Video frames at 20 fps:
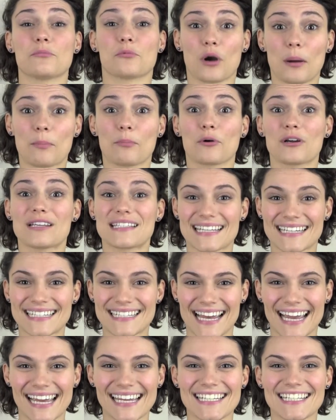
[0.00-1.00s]

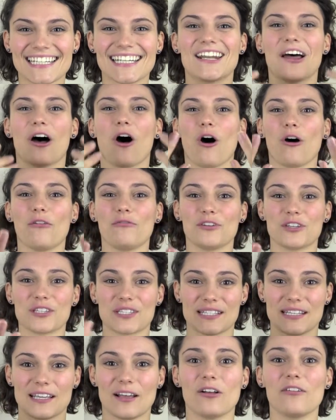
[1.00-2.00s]
representation of
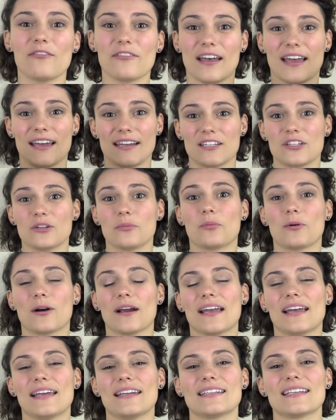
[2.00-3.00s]
yourself and your
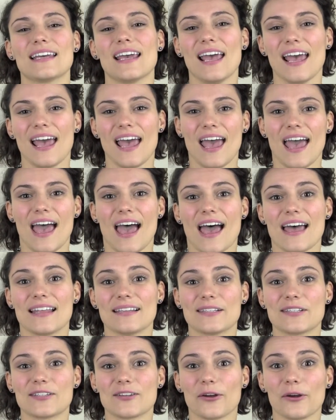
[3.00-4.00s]
brand.
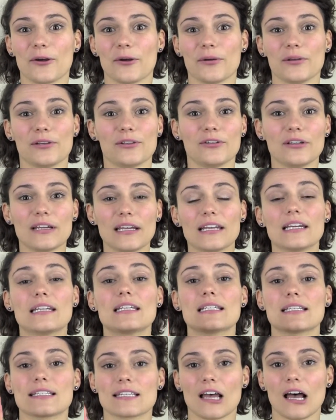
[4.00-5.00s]
And so you need to
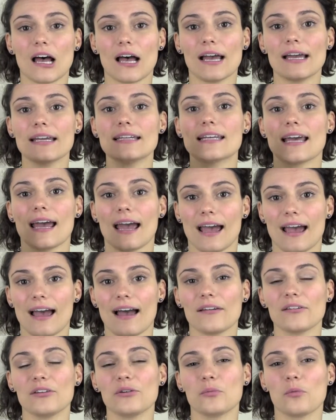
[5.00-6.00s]
decide
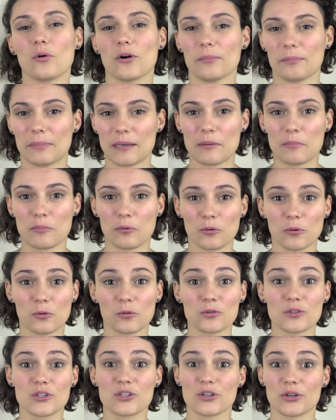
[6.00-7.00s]
how you want
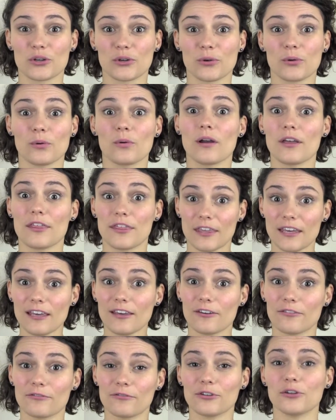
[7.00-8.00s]
people to
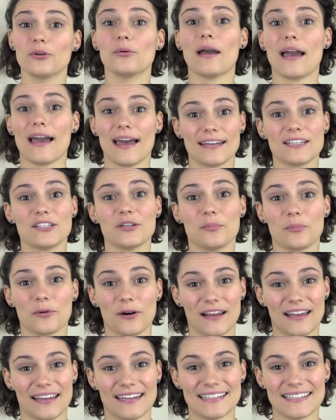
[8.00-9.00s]
think of you and your
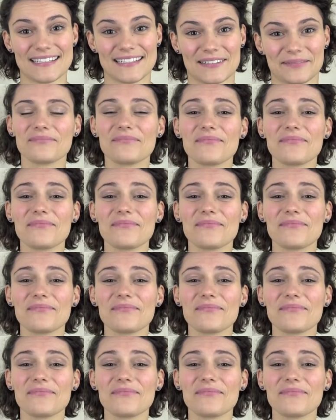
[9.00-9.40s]
brand.